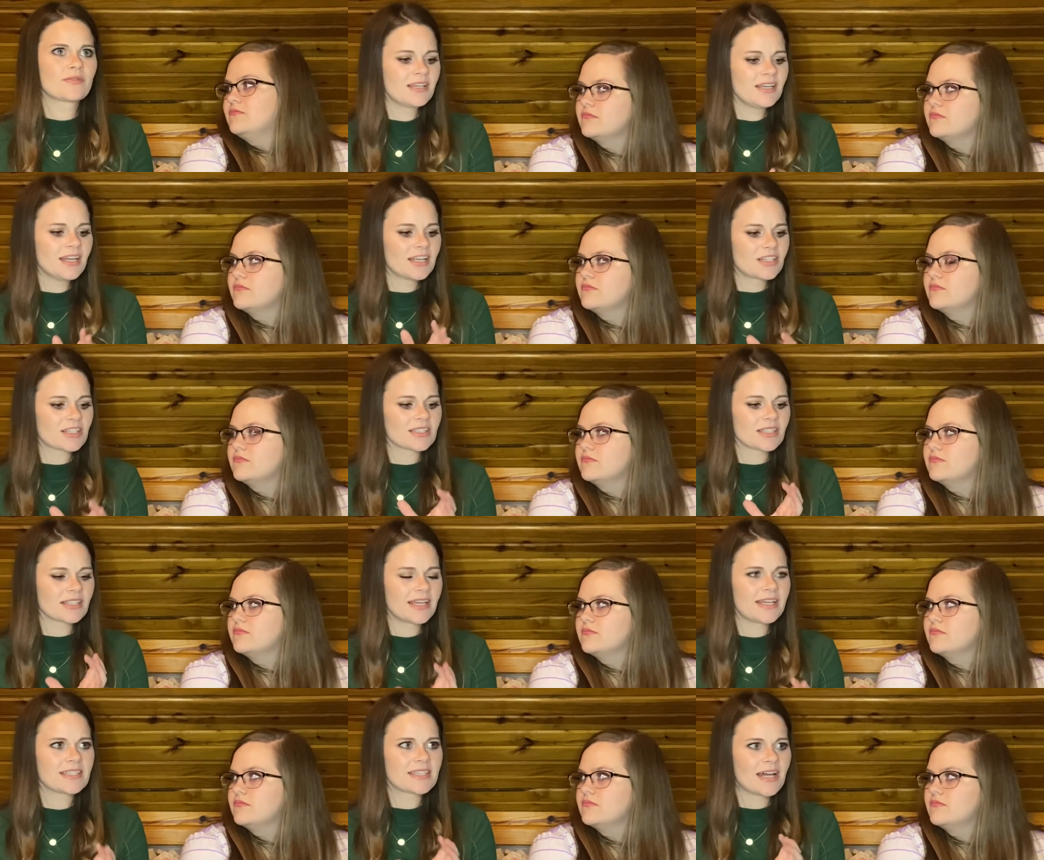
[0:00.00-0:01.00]
Speaker 1: it just
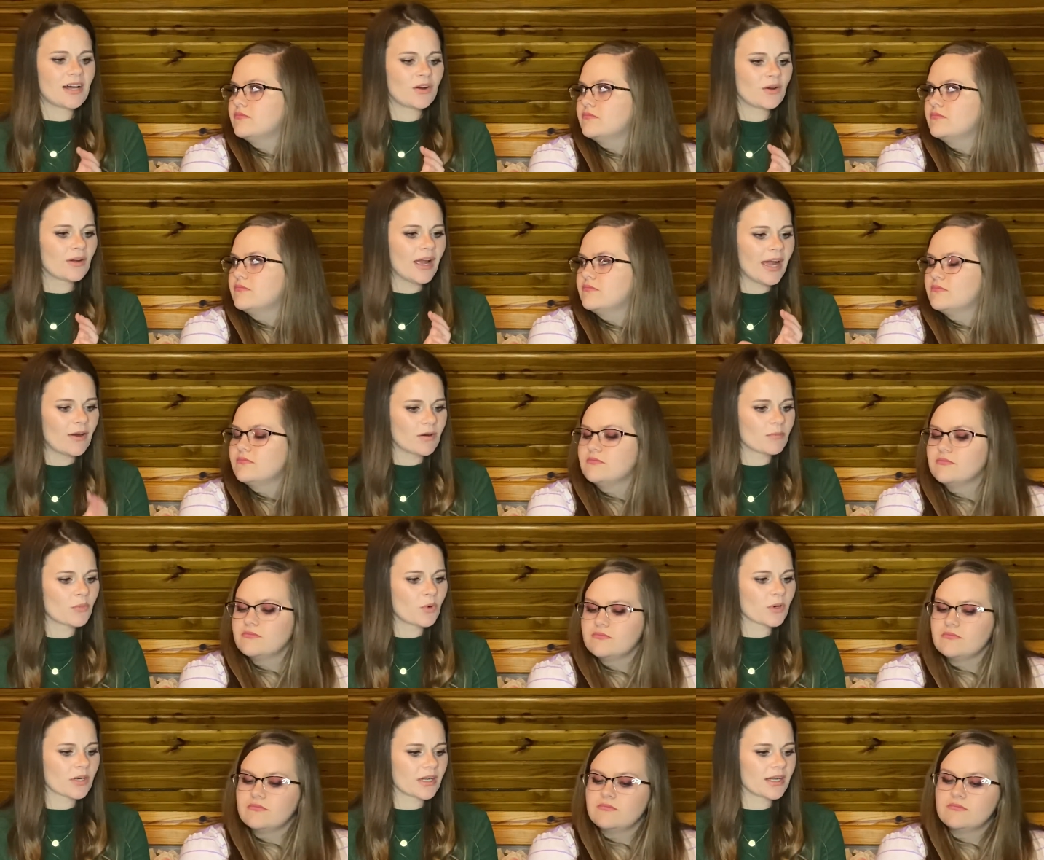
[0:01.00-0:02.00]
lays out how
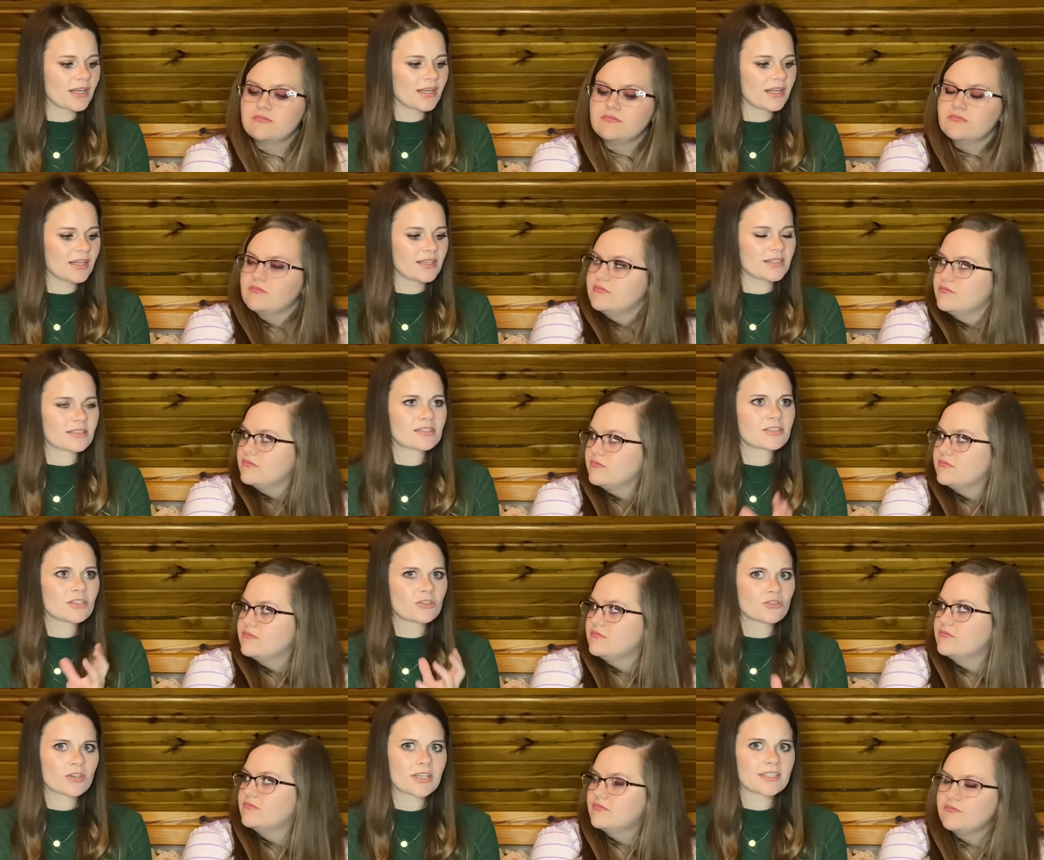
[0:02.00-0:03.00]
important it is to
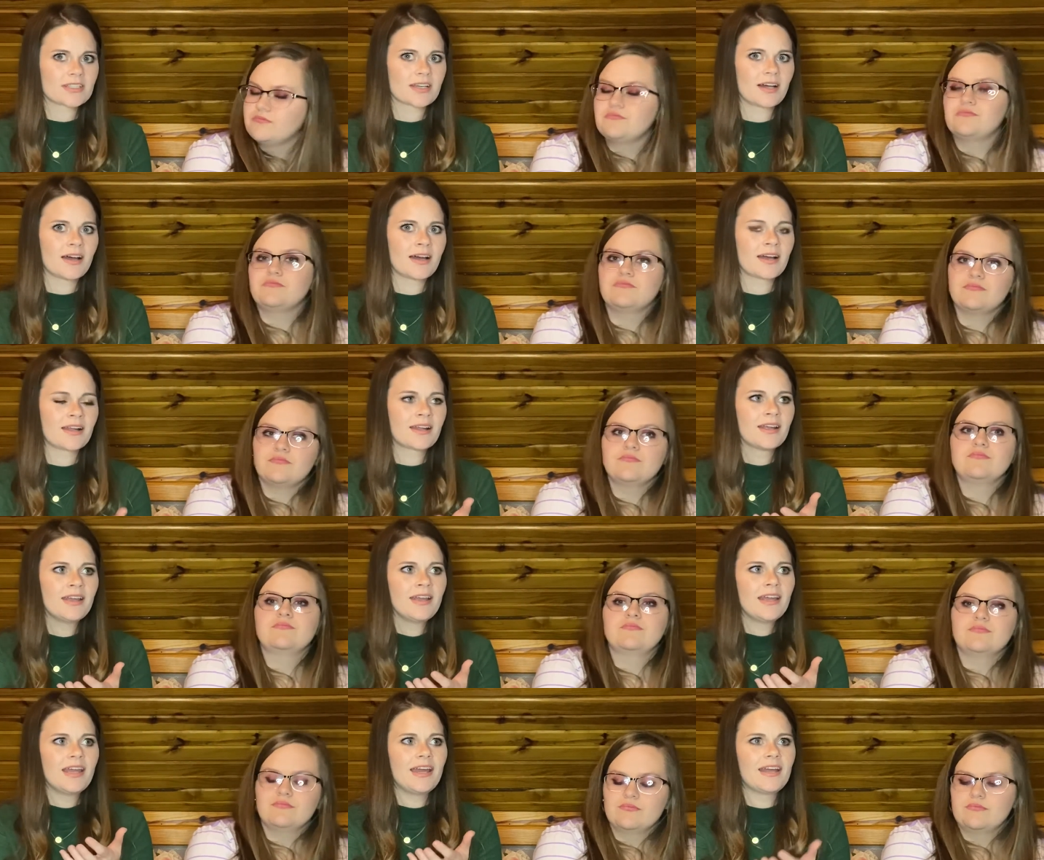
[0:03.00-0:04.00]
trust God
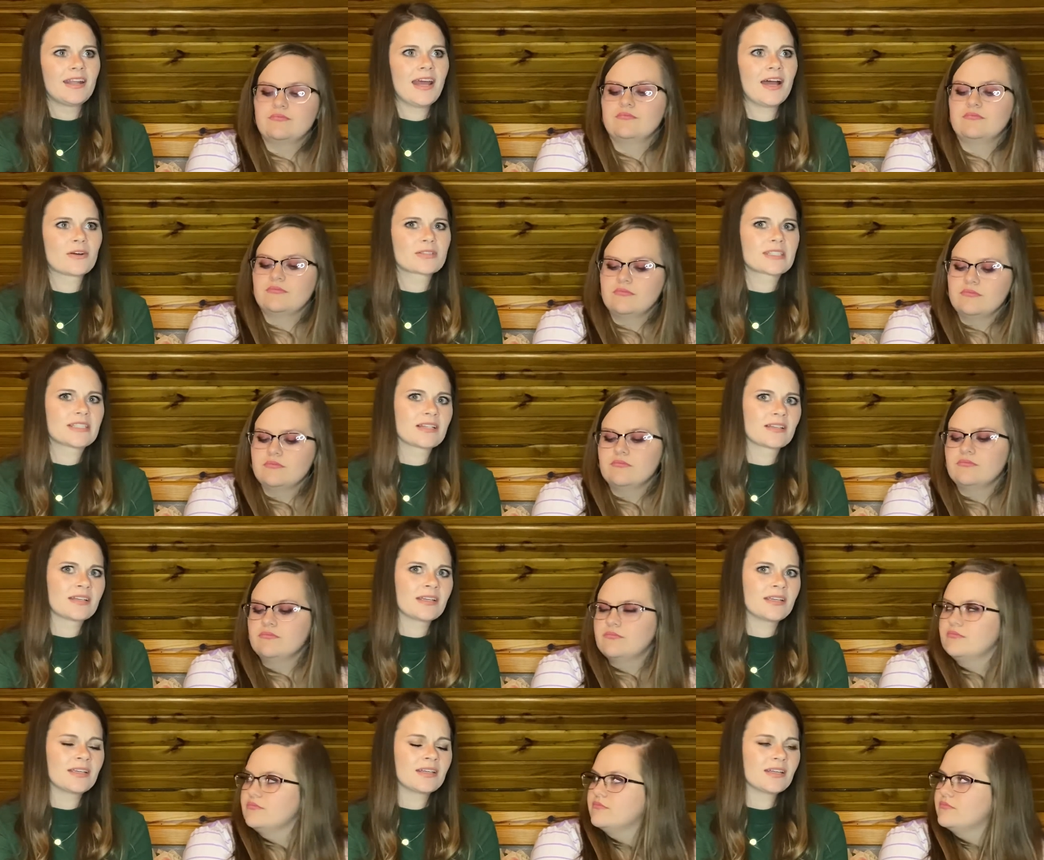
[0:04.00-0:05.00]
and how
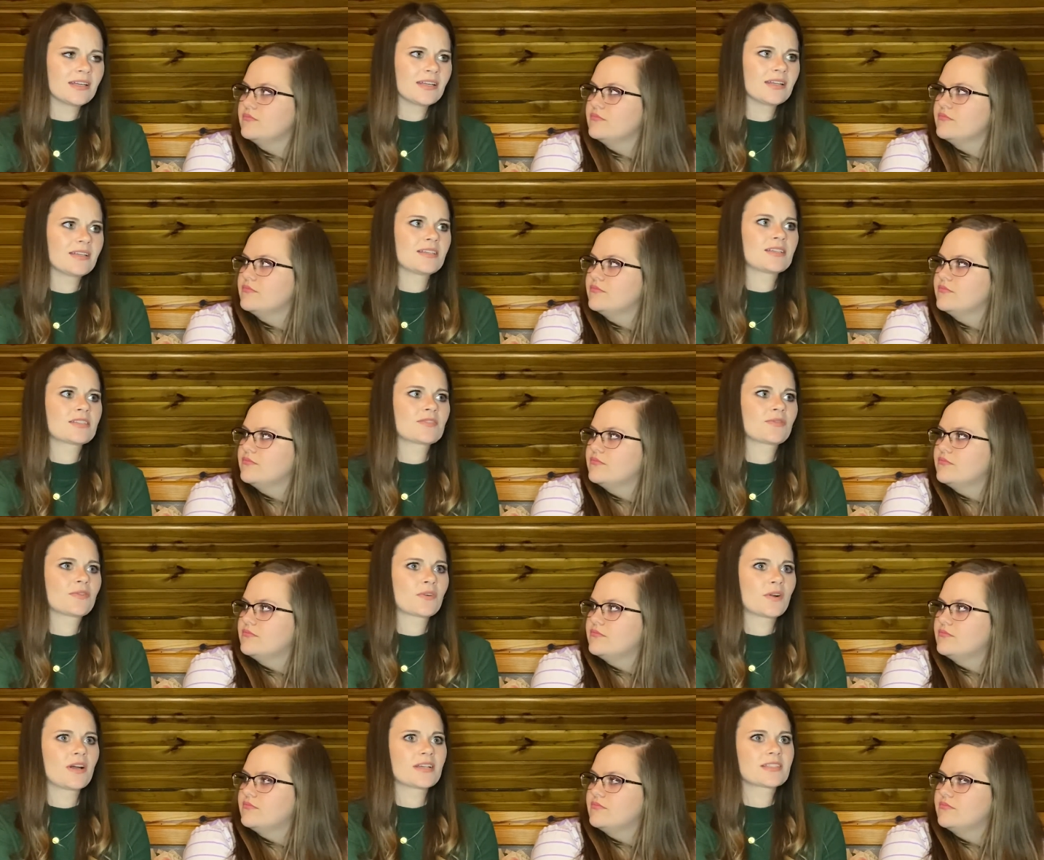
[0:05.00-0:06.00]
silly it is
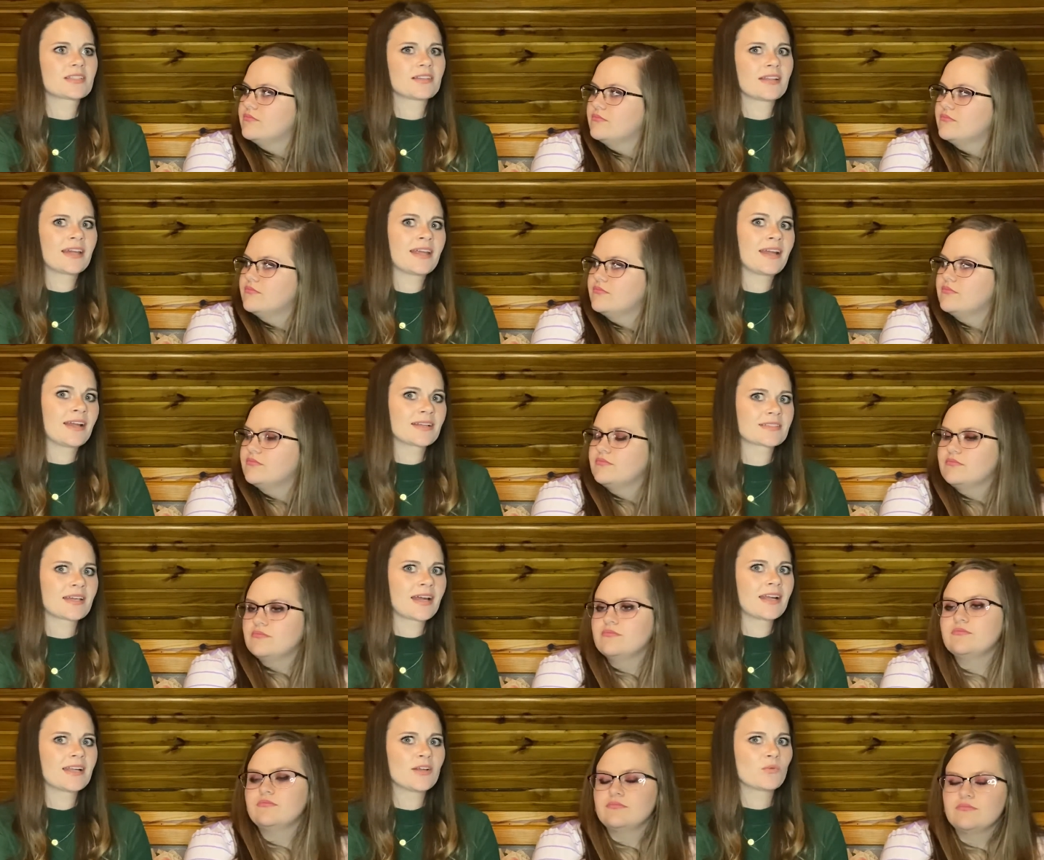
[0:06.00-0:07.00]
for us to let
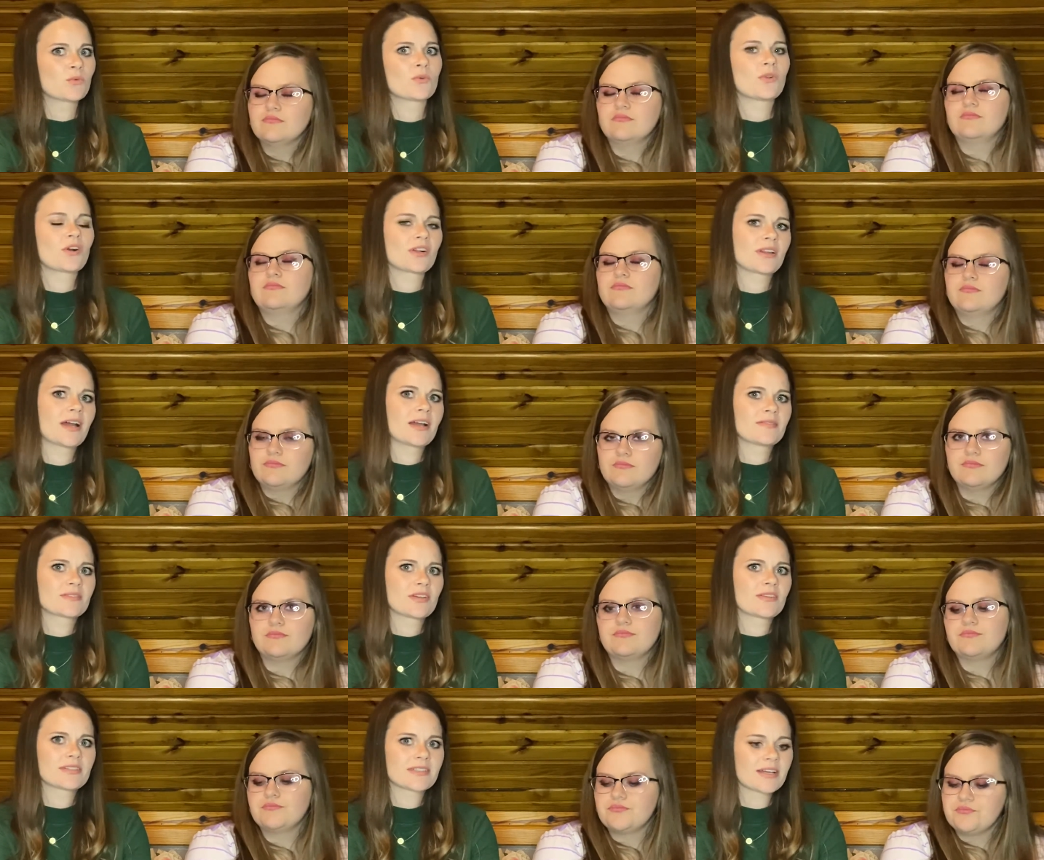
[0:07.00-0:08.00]
anxiety rule our lives all
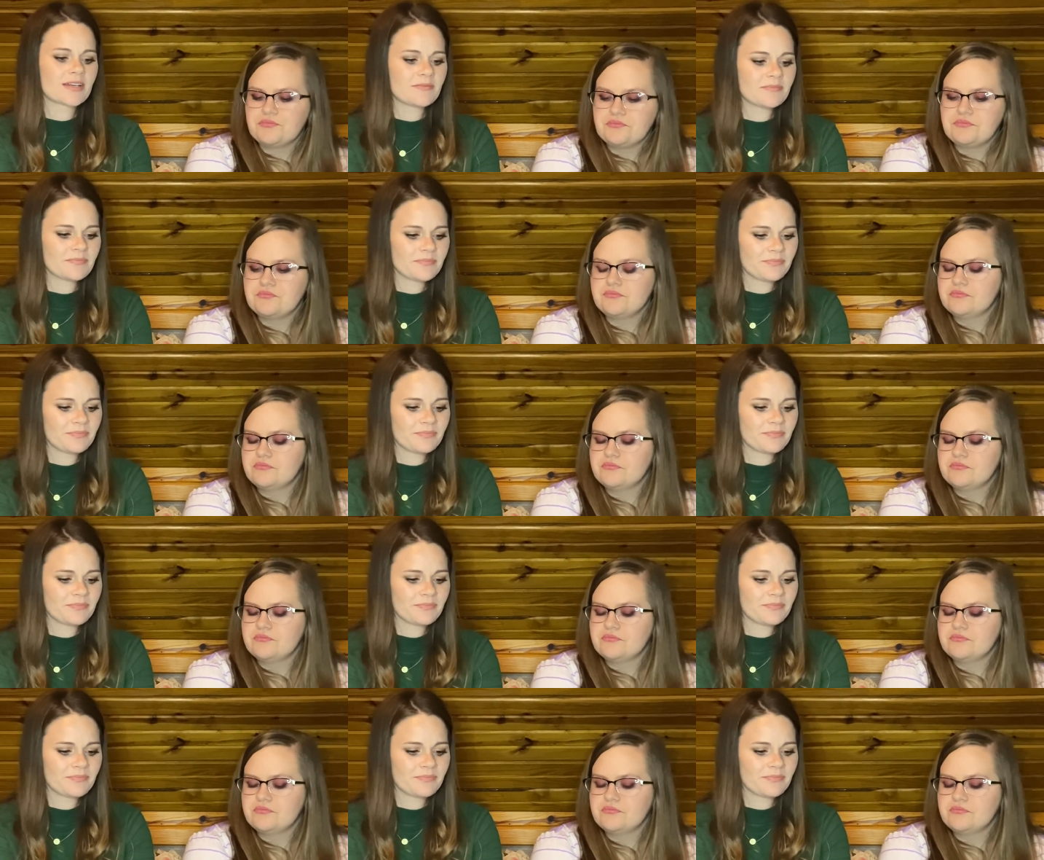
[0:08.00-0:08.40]
the time.